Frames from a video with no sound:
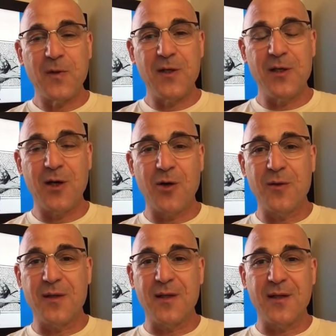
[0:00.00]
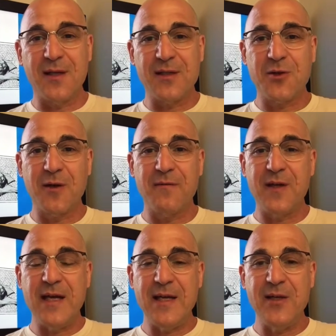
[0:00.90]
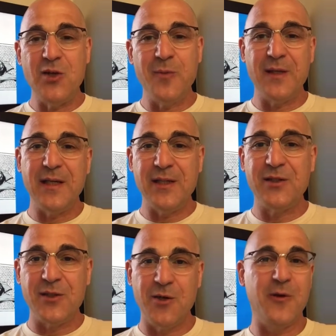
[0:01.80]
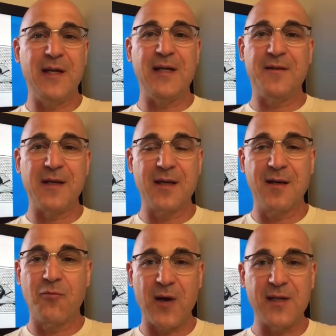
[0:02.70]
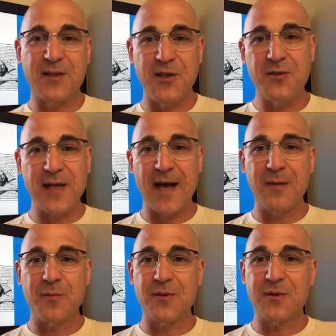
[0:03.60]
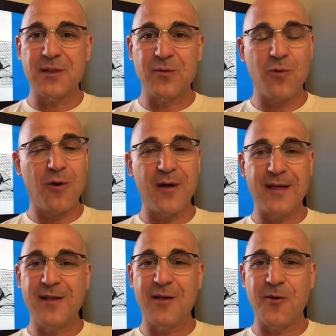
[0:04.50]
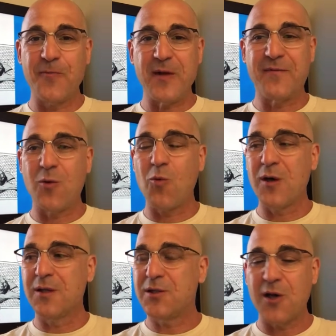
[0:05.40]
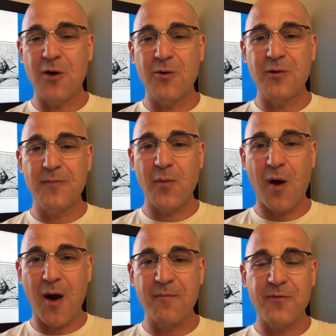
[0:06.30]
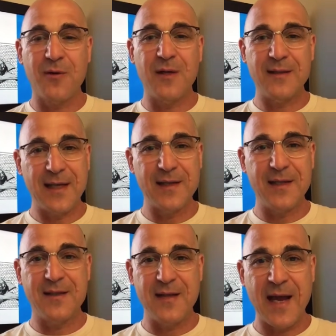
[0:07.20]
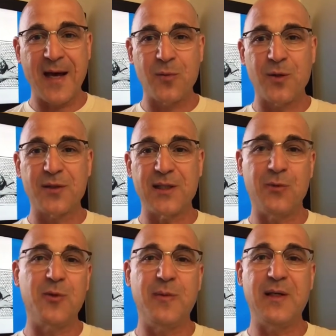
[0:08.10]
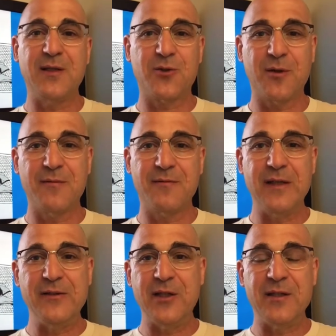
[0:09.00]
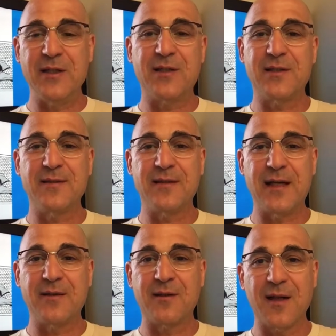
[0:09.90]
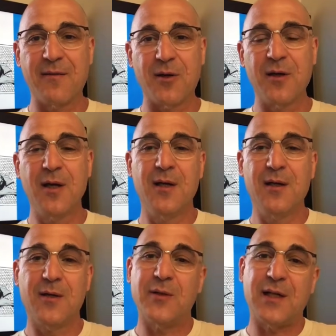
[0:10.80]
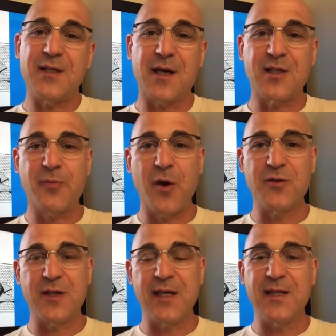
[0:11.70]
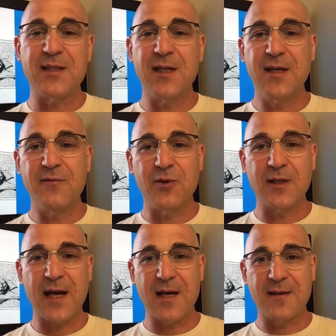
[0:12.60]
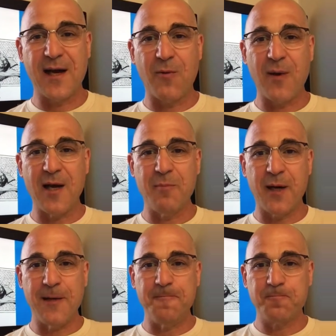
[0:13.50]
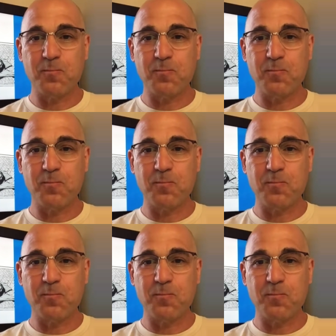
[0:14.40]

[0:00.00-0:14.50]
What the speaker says: you know, the sort of human ingenuity in thinking of ways to use animals in war. And you know, if it weren't so harmful and deadly to the animals, it would be sort of ingenious and clever, which I suppose it is if you look at it that way. But